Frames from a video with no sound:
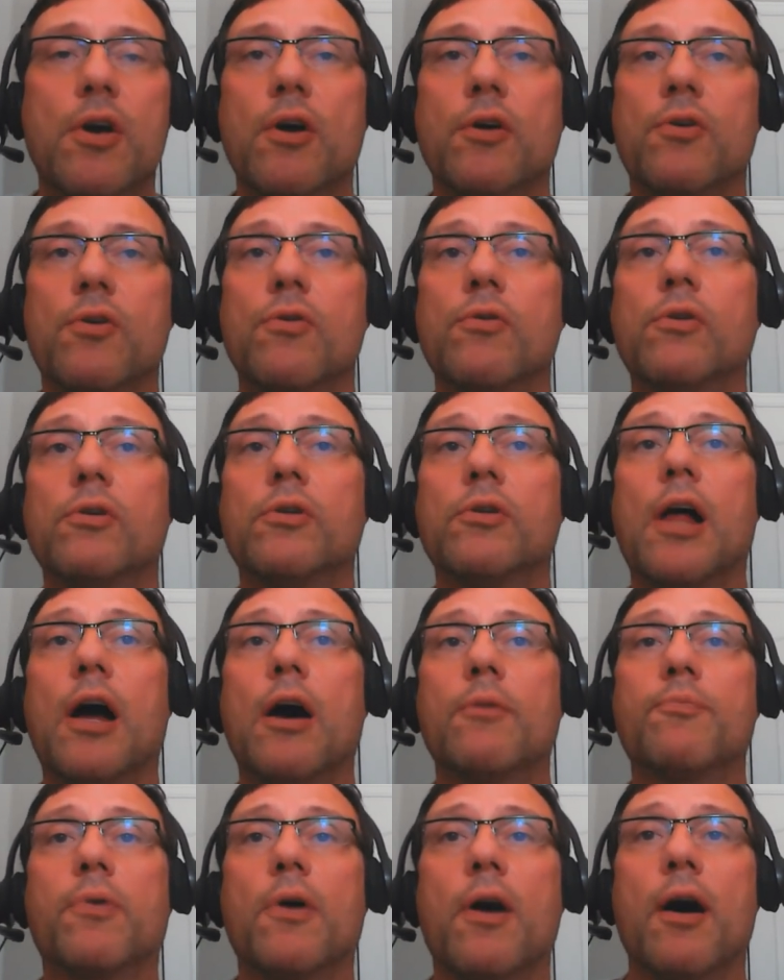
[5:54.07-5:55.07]
Google
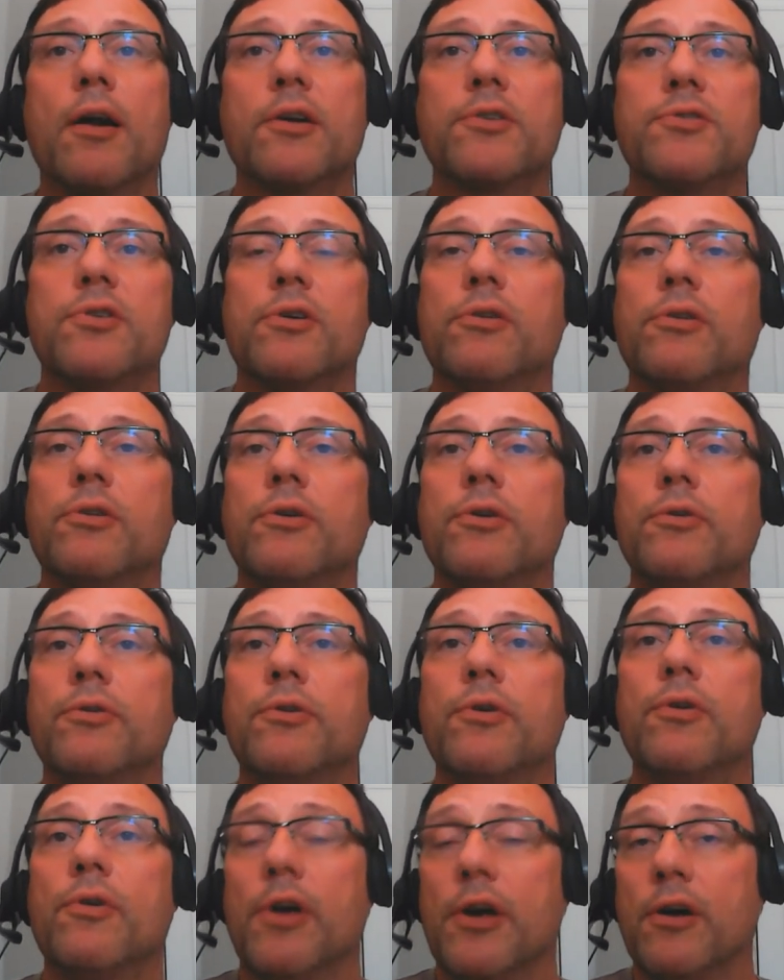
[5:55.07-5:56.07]
Cloud products
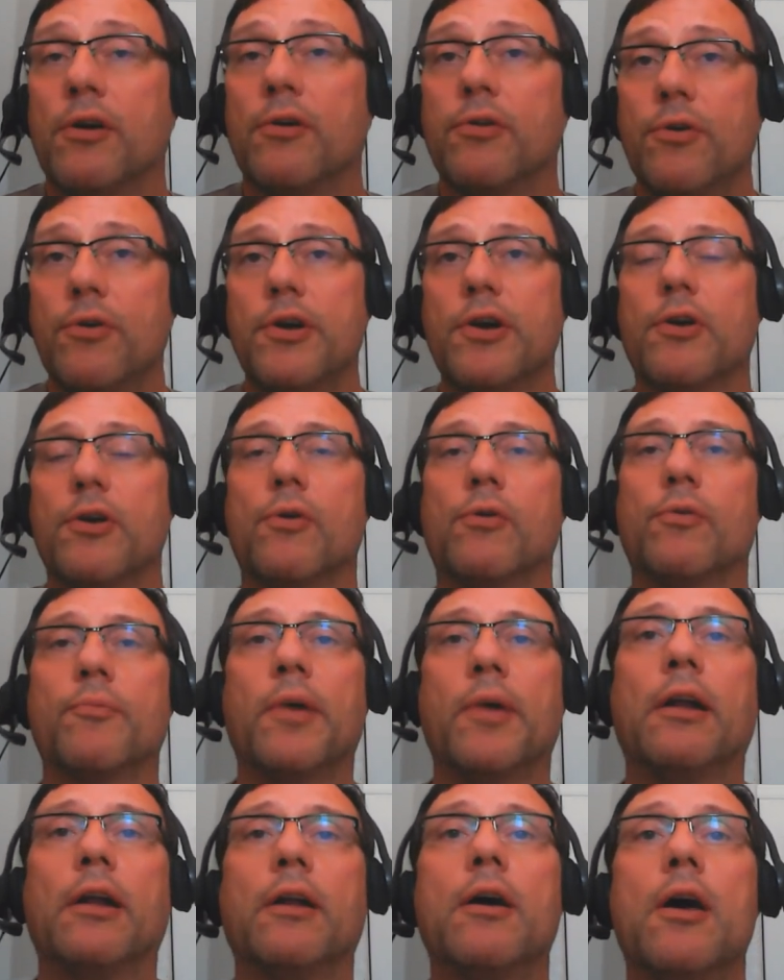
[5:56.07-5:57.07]
include, including Google
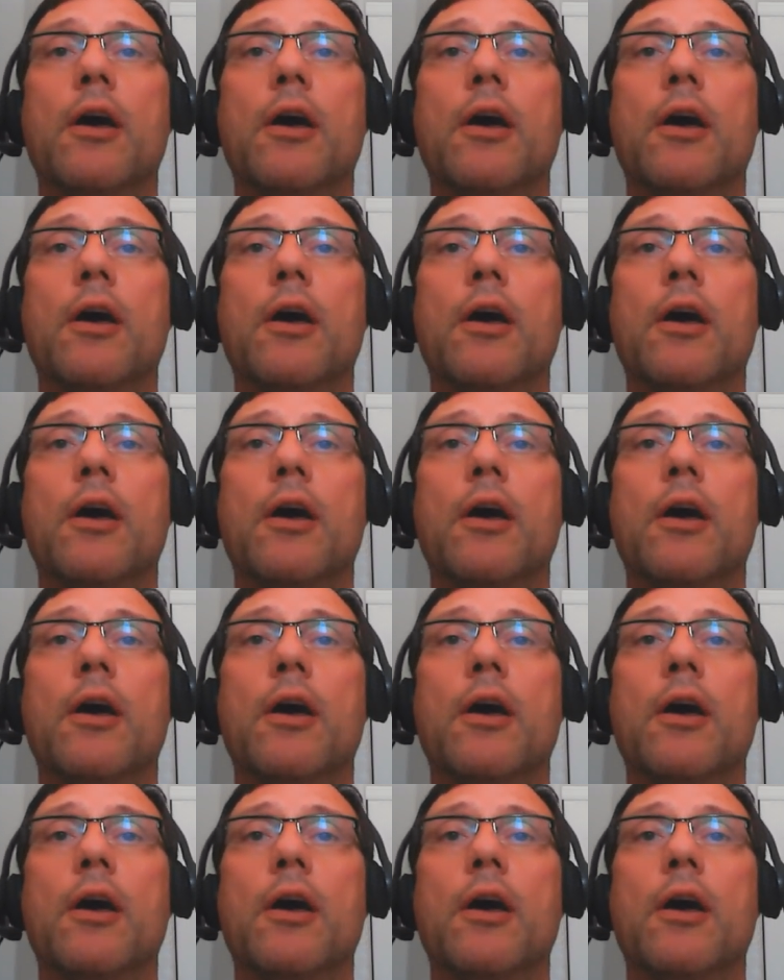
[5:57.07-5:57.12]
Meet,